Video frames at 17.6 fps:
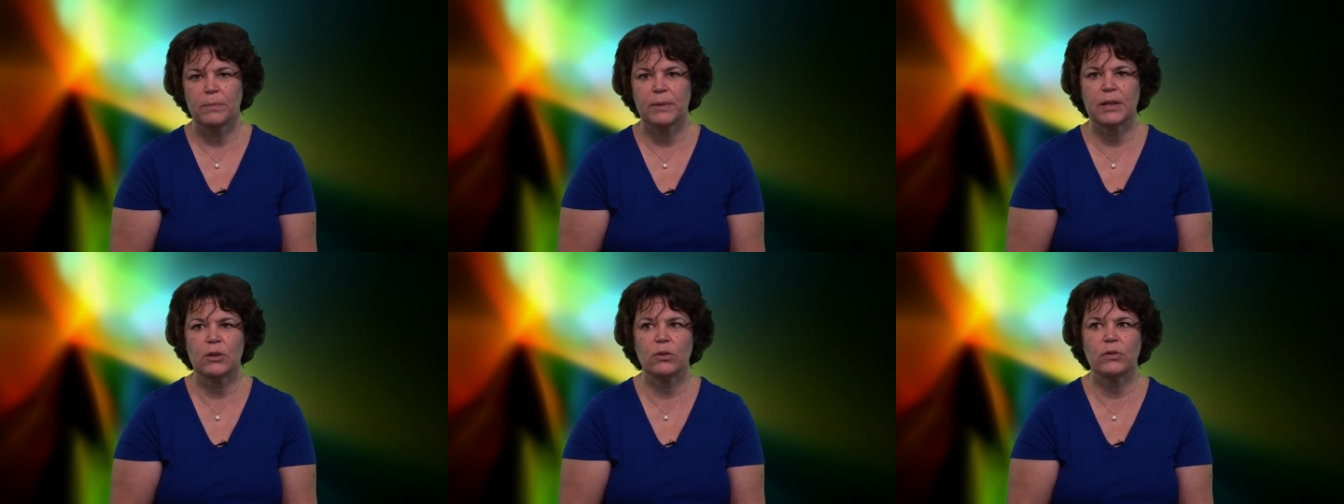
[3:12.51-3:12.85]

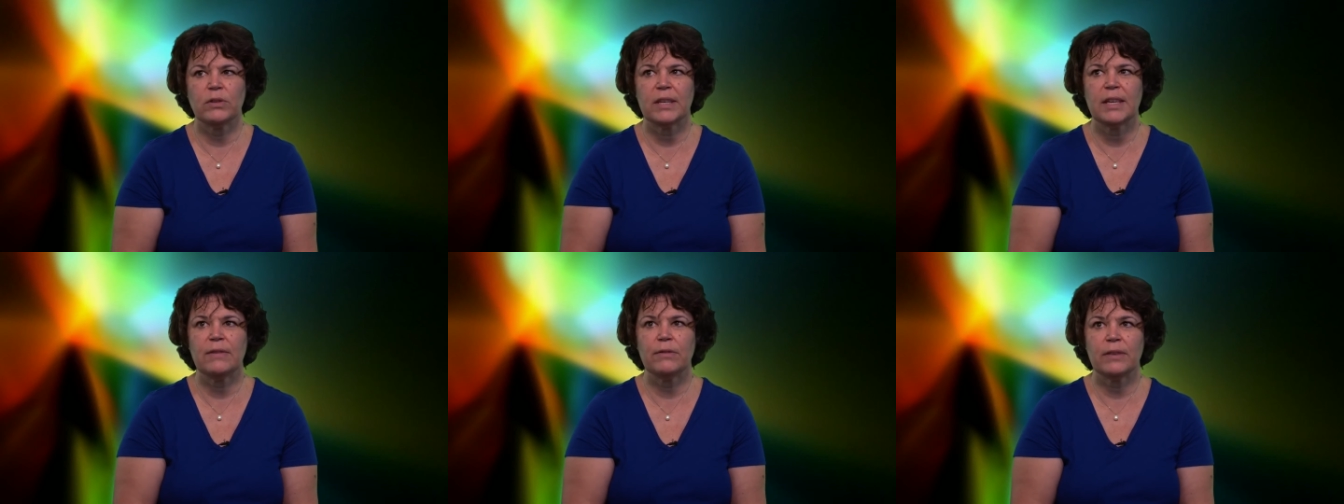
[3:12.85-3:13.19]

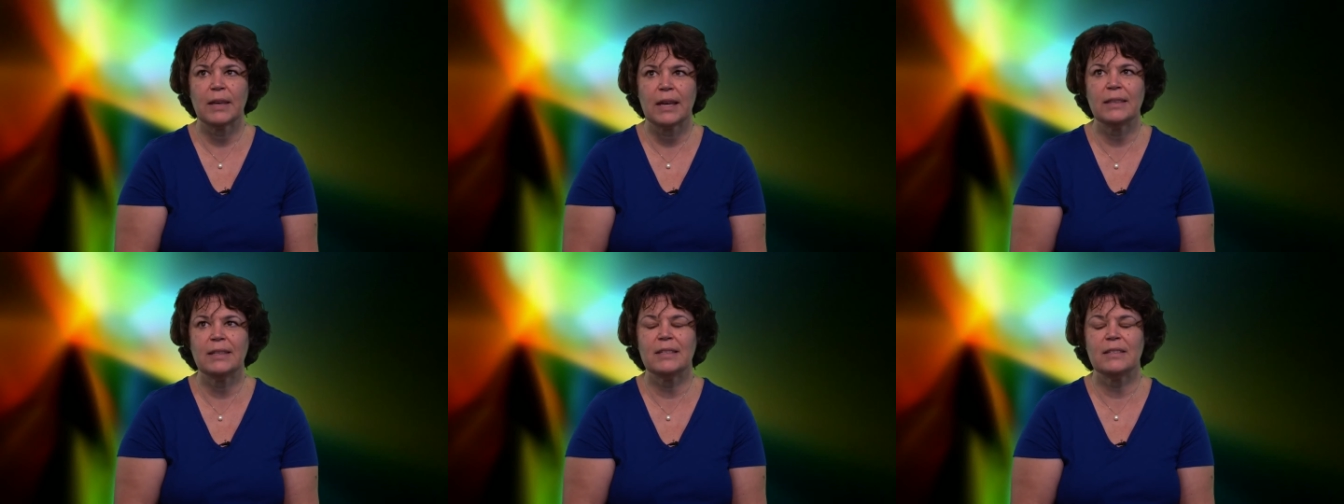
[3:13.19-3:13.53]
because if
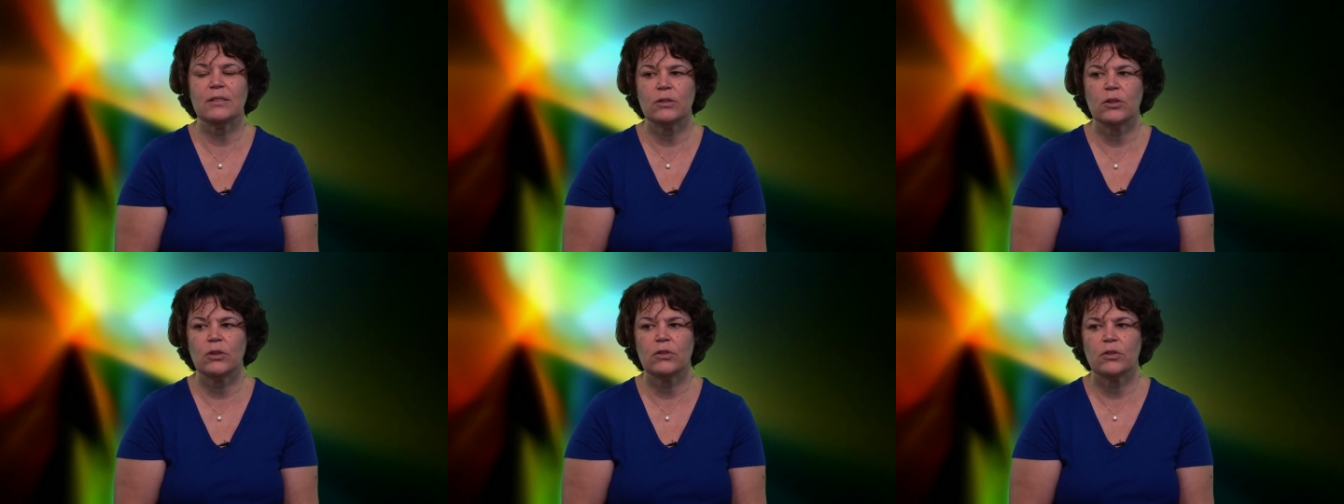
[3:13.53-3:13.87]
that
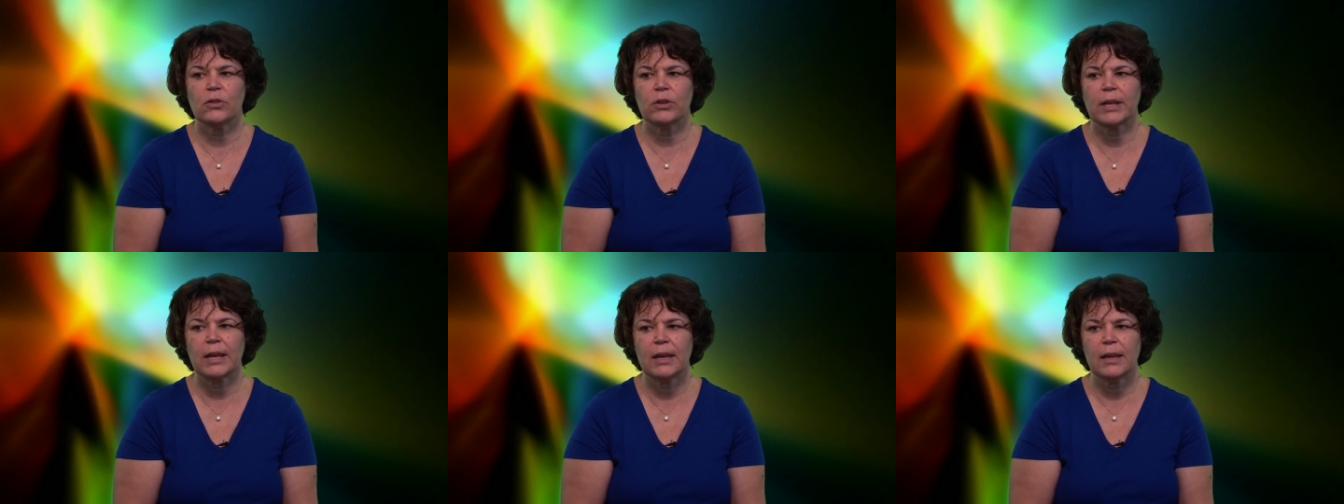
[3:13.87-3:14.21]
is not
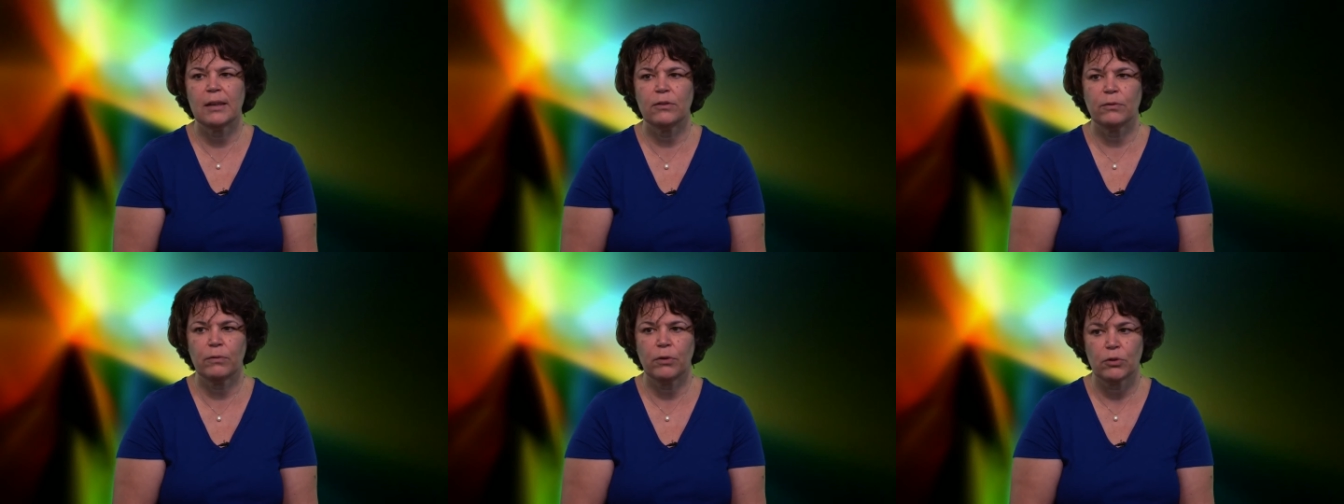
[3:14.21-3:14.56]
the
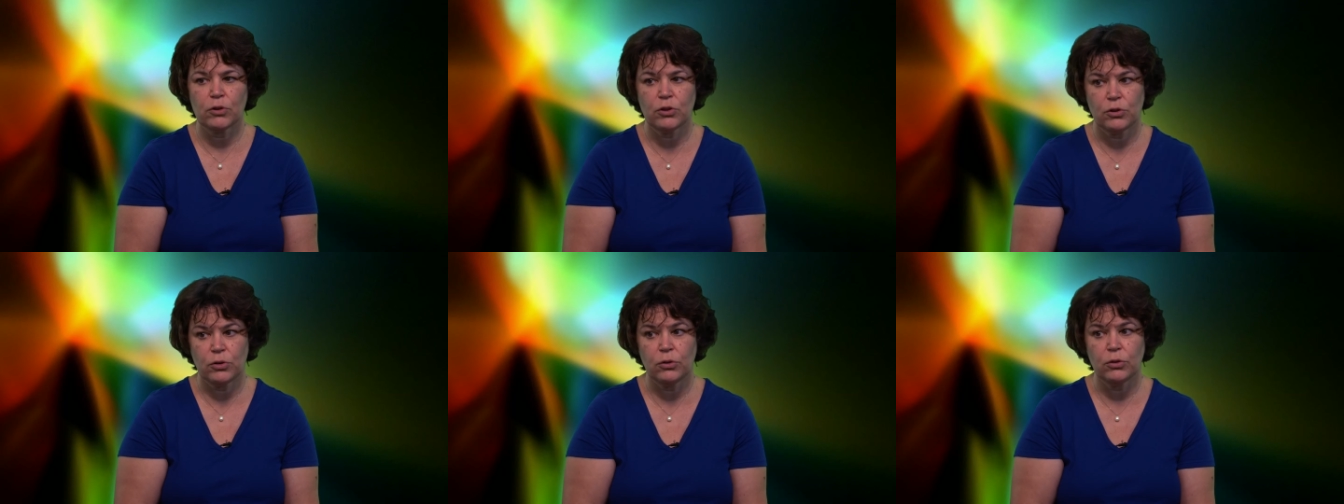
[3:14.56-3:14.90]
case for
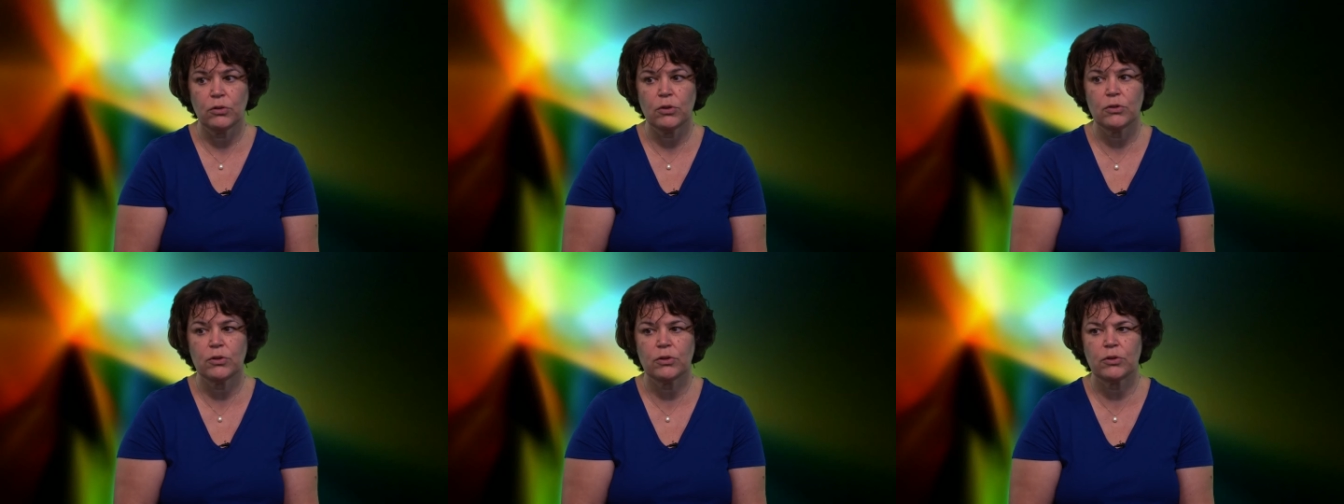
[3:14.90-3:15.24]
sure
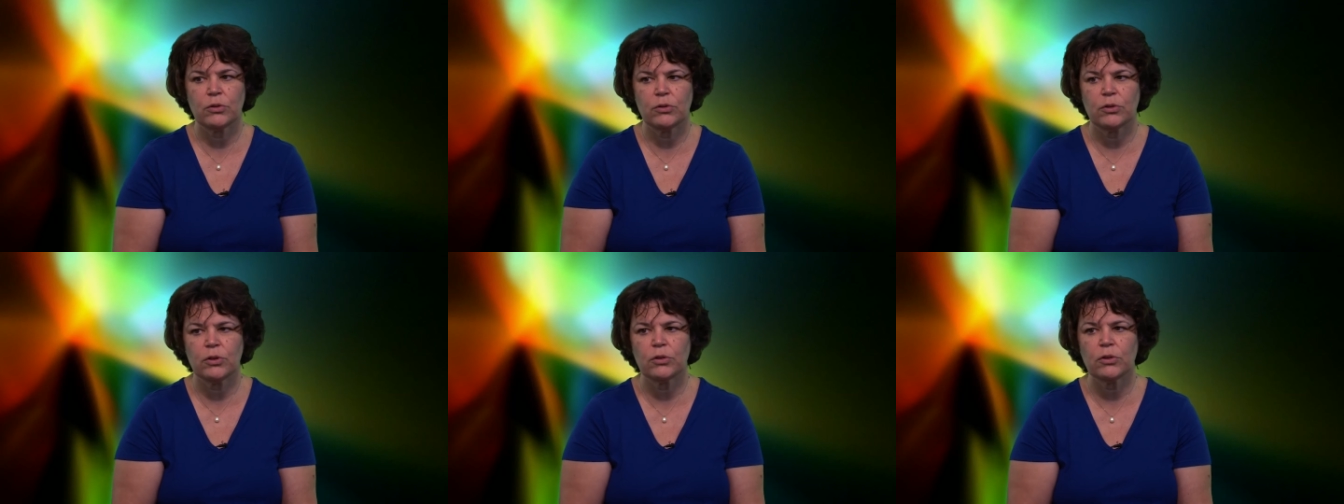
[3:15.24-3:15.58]
the
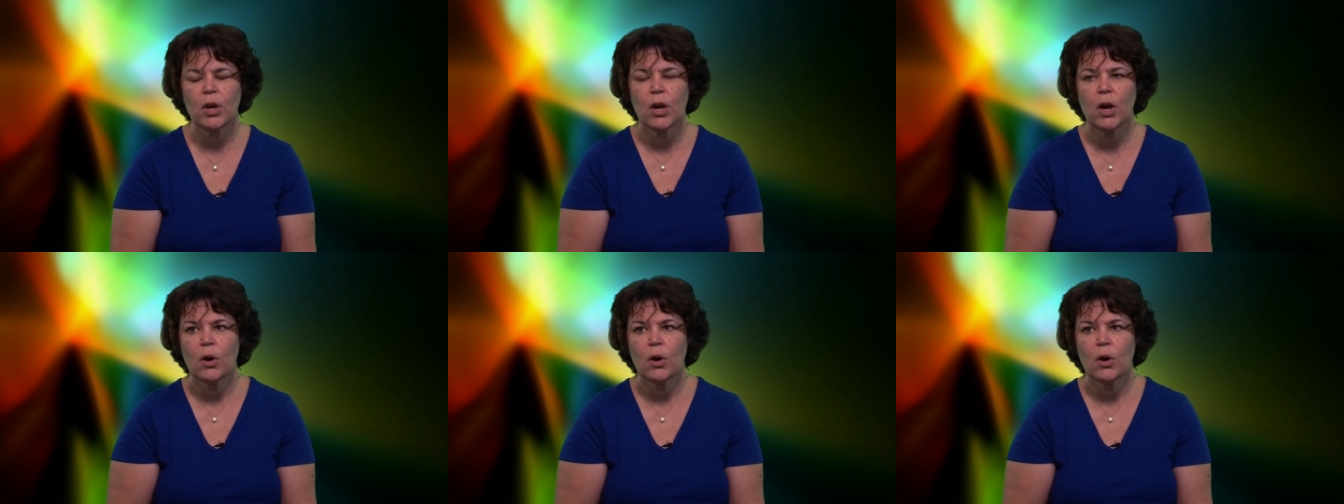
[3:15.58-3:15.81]
student